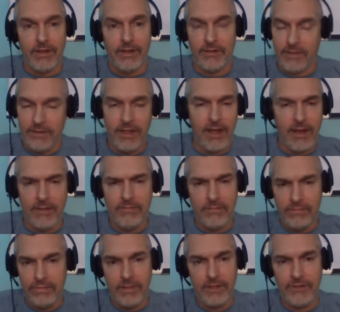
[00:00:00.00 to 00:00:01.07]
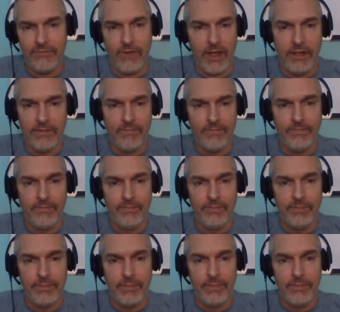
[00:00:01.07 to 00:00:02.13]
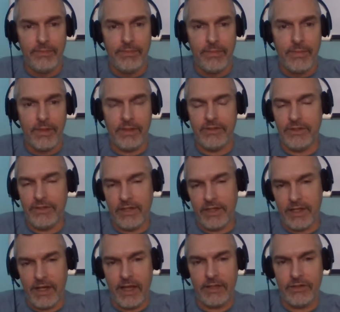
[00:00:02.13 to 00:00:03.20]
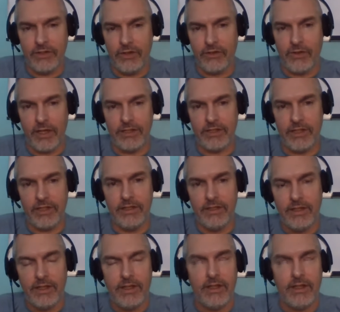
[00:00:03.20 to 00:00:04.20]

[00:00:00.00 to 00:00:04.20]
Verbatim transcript: I said, yeah, that's fine. Then she said, can I ask you a question?